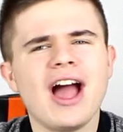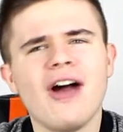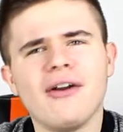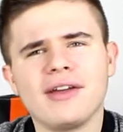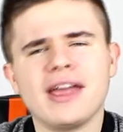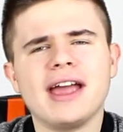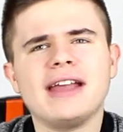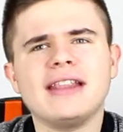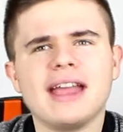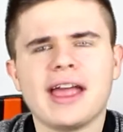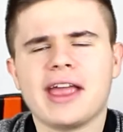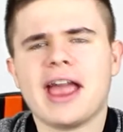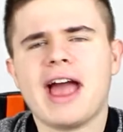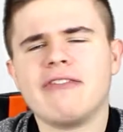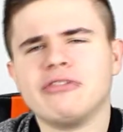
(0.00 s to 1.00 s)
Okay,
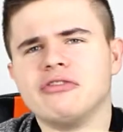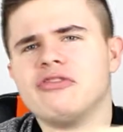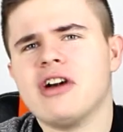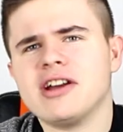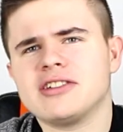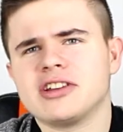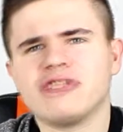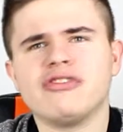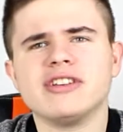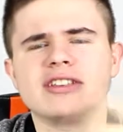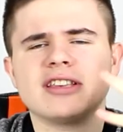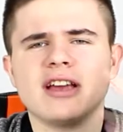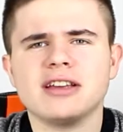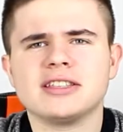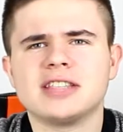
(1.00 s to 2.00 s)
they have the right to
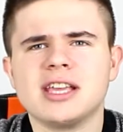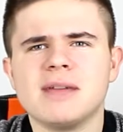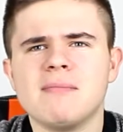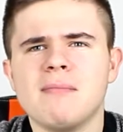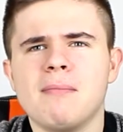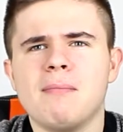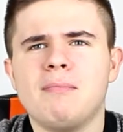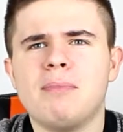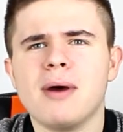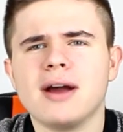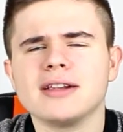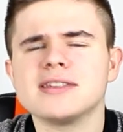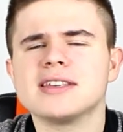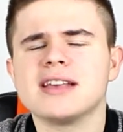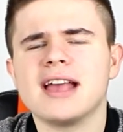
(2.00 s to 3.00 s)
criticize them,
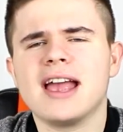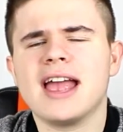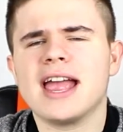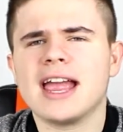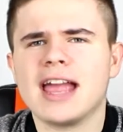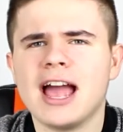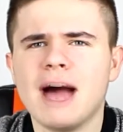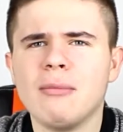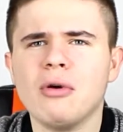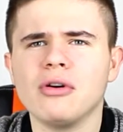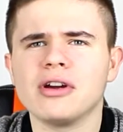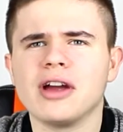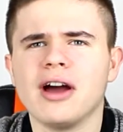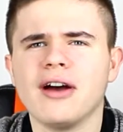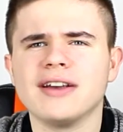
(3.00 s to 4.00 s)
but come
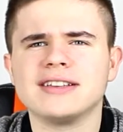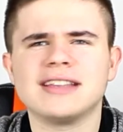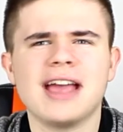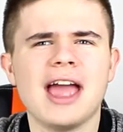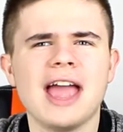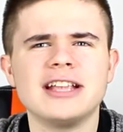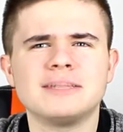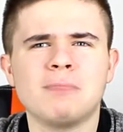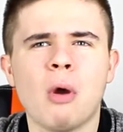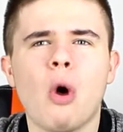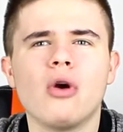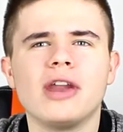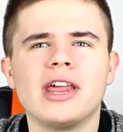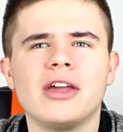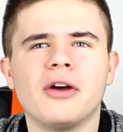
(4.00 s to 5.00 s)
on, guys, it's
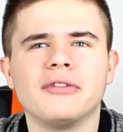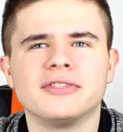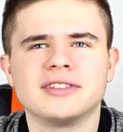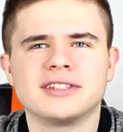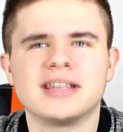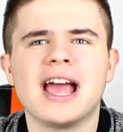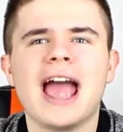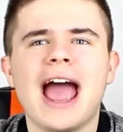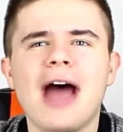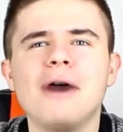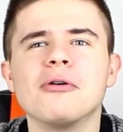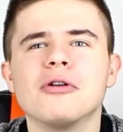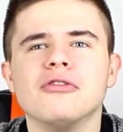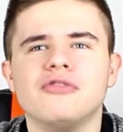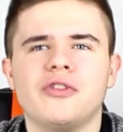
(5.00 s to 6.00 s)
polygons,
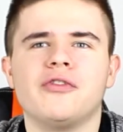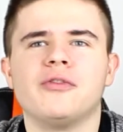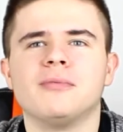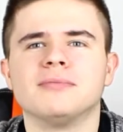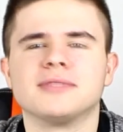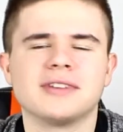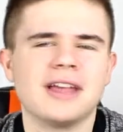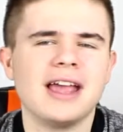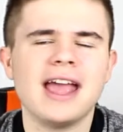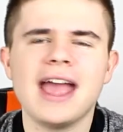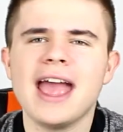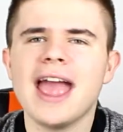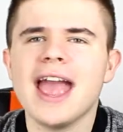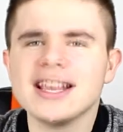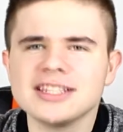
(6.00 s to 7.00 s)
algorithms.
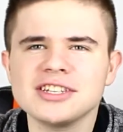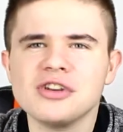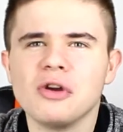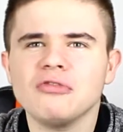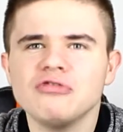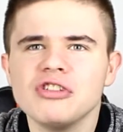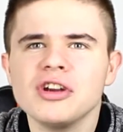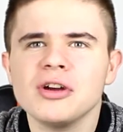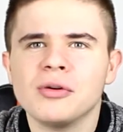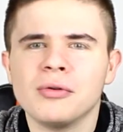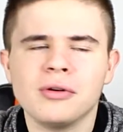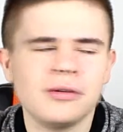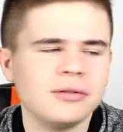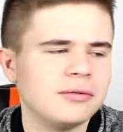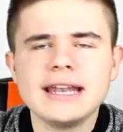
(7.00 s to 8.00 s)
It's not
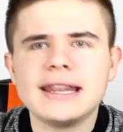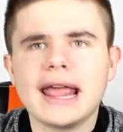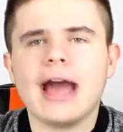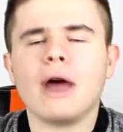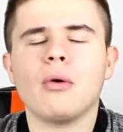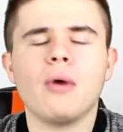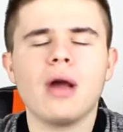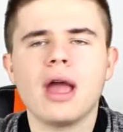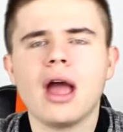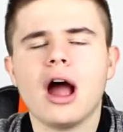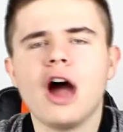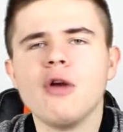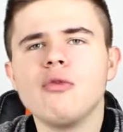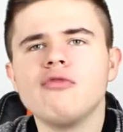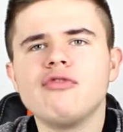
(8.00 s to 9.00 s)
real. Now,
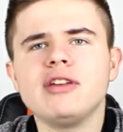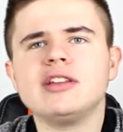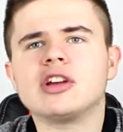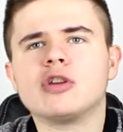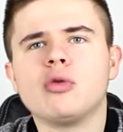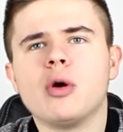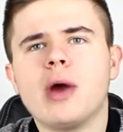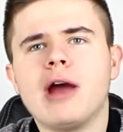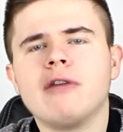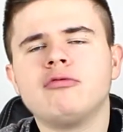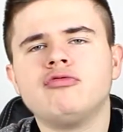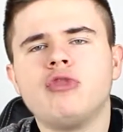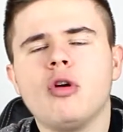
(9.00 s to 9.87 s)
I will read the quote out